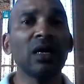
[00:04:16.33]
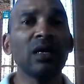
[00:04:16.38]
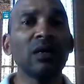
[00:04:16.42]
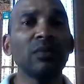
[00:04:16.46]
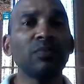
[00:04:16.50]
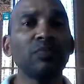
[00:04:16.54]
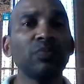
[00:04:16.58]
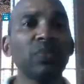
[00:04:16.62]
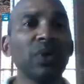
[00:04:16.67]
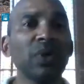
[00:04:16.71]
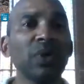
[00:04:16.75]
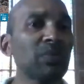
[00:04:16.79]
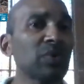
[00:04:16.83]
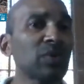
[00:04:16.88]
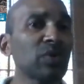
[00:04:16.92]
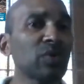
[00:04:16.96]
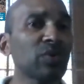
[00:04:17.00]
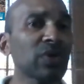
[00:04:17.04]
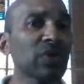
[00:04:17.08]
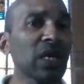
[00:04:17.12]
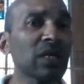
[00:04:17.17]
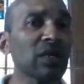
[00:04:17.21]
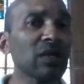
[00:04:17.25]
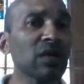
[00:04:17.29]
people who
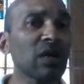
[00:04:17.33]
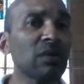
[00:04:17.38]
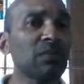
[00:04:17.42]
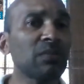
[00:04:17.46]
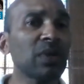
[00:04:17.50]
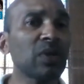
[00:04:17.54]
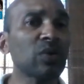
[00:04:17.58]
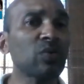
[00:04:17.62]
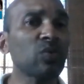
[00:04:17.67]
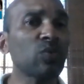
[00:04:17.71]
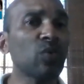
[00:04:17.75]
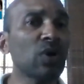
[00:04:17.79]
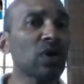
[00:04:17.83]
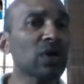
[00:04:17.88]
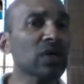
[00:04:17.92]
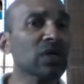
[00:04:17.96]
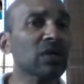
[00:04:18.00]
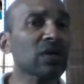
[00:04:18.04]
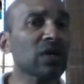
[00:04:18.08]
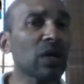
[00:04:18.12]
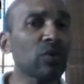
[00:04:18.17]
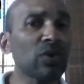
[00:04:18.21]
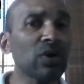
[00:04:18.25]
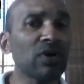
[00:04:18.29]
can come and work
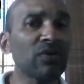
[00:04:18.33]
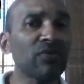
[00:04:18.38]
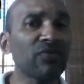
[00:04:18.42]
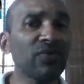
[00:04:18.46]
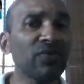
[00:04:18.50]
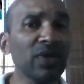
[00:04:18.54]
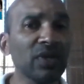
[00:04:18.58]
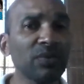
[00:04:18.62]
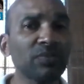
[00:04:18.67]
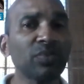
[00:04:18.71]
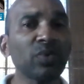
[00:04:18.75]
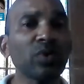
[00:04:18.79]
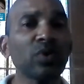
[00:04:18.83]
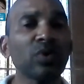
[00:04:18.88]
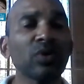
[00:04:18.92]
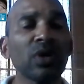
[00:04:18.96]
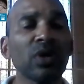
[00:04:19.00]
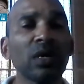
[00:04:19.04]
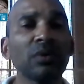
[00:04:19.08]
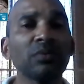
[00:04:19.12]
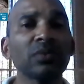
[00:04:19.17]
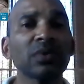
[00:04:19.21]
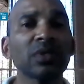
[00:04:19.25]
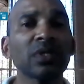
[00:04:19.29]
on our field
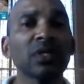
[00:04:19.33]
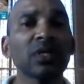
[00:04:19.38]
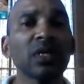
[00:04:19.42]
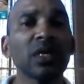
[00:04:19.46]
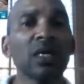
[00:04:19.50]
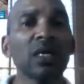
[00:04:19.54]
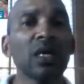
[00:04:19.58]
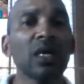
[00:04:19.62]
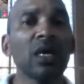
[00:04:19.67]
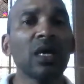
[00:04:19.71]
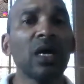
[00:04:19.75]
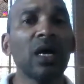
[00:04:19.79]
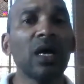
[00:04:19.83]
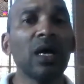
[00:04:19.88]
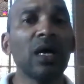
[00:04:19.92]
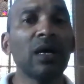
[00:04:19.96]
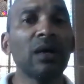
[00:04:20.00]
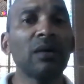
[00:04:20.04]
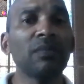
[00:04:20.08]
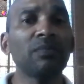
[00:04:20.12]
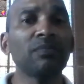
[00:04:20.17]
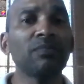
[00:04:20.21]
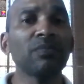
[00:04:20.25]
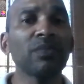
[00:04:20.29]
programs,
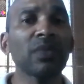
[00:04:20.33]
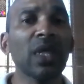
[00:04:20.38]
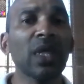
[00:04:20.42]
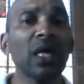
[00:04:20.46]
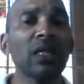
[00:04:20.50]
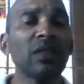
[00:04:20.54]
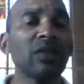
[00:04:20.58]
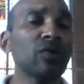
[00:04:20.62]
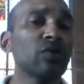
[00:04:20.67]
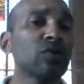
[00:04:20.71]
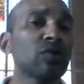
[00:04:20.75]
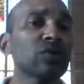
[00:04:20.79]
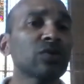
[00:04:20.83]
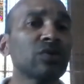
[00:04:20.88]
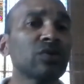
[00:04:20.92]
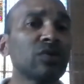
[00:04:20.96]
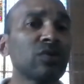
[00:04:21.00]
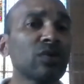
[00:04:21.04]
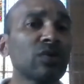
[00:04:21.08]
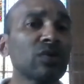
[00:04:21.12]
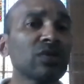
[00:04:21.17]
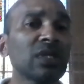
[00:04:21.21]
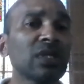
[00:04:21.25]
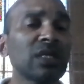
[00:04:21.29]
and
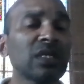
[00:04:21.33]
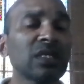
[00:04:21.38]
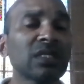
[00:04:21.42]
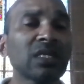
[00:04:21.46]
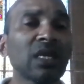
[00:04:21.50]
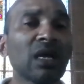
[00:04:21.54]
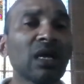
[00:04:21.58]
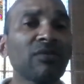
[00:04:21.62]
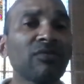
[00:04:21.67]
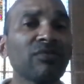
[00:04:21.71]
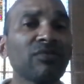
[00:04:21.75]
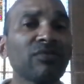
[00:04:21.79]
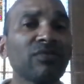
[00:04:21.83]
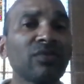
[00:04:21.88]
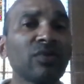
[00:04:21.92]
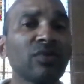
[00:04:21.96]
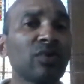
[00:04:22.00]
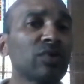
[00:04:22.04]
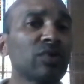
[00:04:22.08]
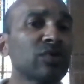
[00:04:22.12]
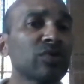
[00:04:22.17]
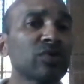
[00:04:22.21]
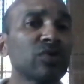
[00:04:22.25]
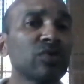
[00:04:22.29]
those in itself,
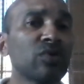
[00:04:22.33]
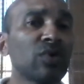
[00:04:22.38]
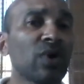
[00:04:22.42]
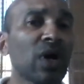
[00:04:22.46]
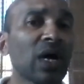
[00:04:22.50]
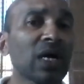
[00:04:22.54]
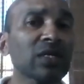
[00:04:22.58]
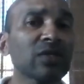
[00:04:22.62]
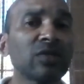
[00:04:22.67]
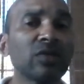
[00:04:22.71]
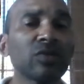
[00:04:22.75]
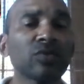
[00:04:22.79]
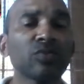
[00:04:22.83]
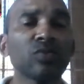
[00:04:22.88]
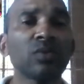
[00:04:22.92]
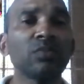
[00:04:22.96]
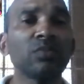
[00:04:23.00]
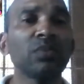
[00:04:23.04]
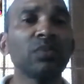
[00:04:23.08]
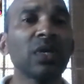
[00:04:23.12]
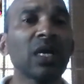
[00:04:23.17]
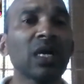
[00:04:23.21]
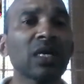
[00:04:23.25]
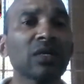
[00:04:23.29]
those two actions would
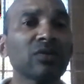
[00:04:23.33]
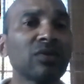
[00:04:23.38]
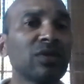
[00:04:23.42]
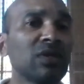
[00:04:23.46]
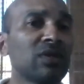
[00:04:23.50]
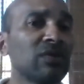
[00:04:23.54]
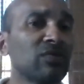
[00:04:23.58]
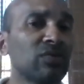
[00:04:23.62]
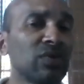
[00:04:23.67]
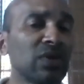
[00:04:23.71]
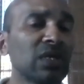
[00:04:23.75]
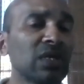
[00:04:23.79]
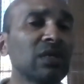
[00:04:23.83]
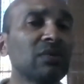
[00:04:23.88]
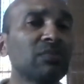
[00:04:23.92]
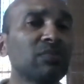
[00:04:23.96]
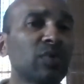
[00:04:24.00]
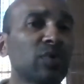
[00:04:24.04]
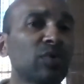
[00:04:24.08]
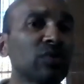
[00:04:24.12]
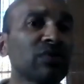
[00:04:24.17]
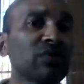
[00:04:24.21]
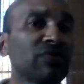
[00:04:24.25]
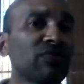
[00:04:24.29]
be actually really
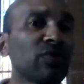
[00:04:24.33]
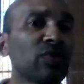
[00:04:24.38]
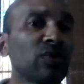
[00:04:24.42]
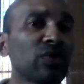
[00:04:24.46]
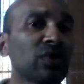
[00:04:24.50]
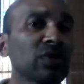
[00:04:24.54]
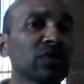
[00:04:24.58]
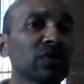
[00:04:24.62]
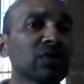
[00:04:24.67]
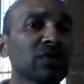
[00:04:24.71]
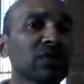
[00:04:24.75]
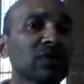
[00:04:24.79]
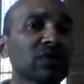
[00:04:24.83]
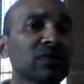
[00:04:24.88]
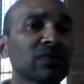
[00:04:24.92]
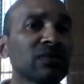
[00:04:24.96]
important for us.